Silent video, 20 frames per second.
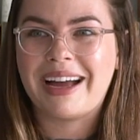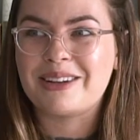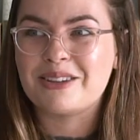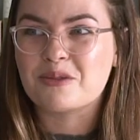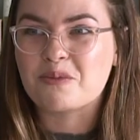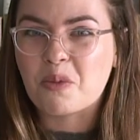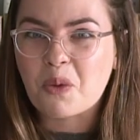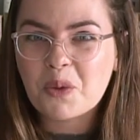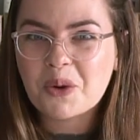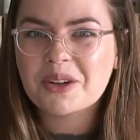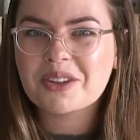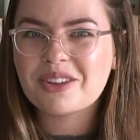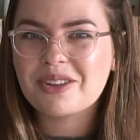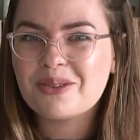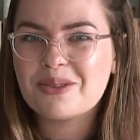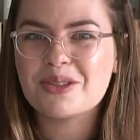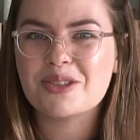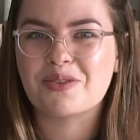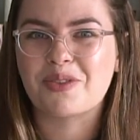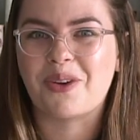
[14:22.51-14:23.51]
and more
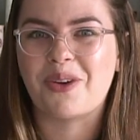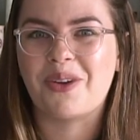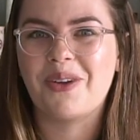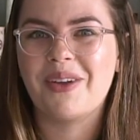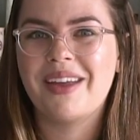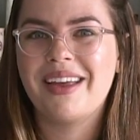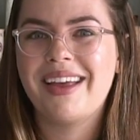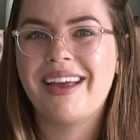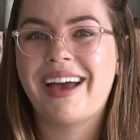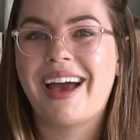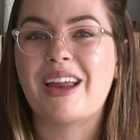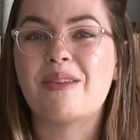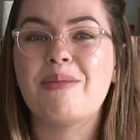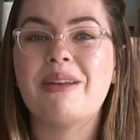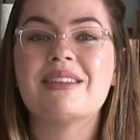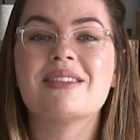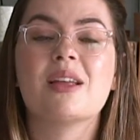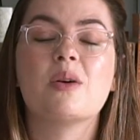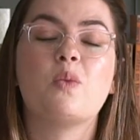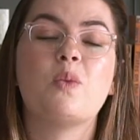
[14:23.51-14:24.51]
useful, and
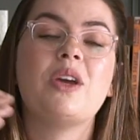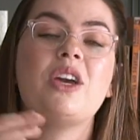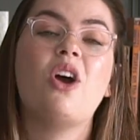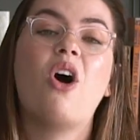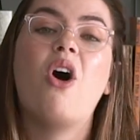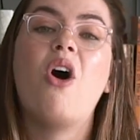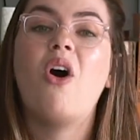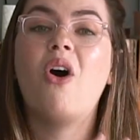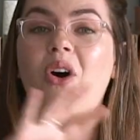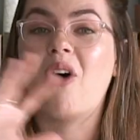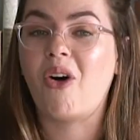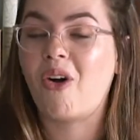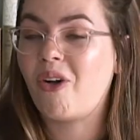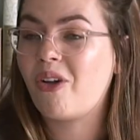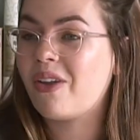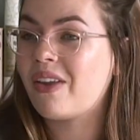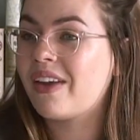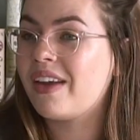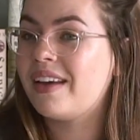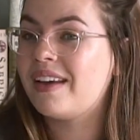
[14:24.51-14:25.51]
means that we
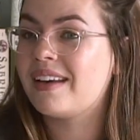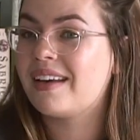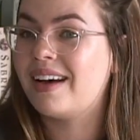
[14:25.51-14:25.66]
all,